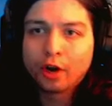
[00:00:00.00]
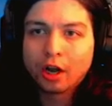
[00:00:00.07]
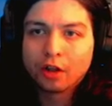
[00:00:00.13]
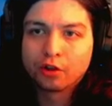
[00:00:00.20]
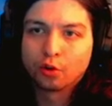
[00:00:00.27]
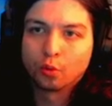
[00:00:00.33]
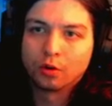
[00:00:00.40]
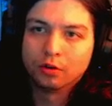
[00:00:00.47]

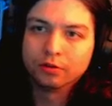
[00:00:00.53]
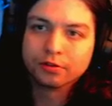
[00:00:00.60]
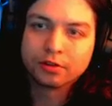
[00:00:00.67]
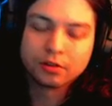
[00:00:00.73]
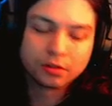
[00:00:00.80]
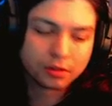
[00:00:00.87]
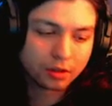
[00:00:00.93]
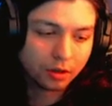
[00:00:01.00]
Otherworlds, because
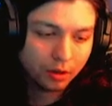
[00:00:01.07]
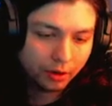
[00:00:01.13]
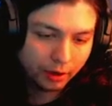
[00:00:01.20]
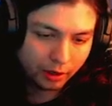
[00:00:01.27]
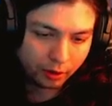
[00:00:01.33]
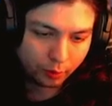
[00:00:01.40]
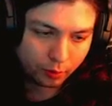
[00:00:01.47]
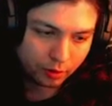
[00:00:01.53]
it's called
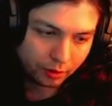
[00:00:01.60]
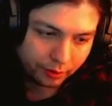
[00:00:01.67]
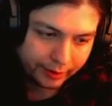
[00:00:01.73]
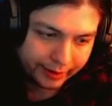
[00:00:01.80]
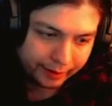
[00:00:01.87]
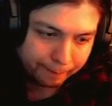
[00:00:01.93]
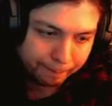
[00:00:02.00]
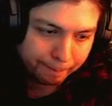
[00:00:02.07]
Otherworld, right?